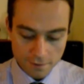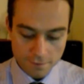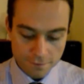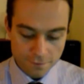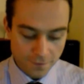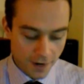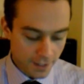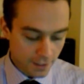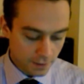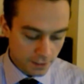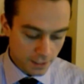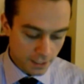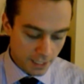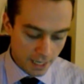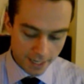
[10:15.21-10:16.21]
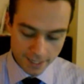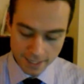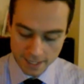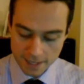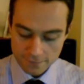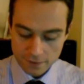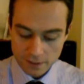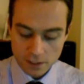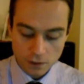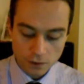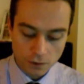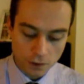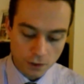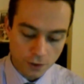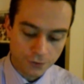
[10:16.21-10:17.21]
Finally, I have a
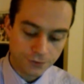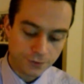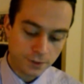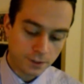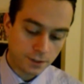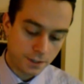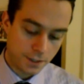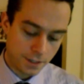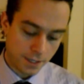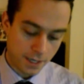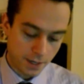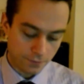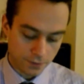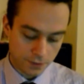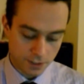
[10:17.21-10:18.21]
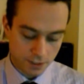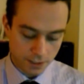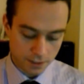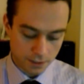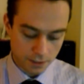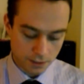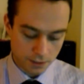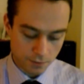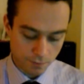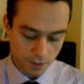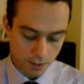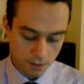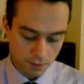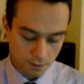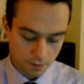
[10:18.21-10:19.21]
cologne that was sent in to
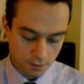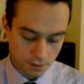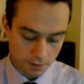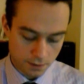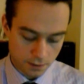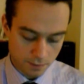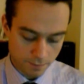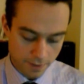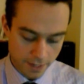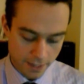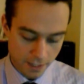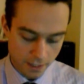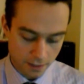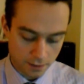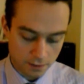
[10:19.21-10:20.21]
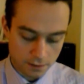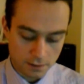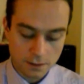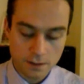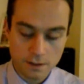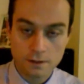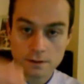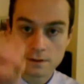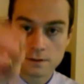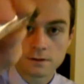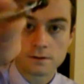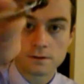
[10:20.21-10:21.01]
me. This is by Atelier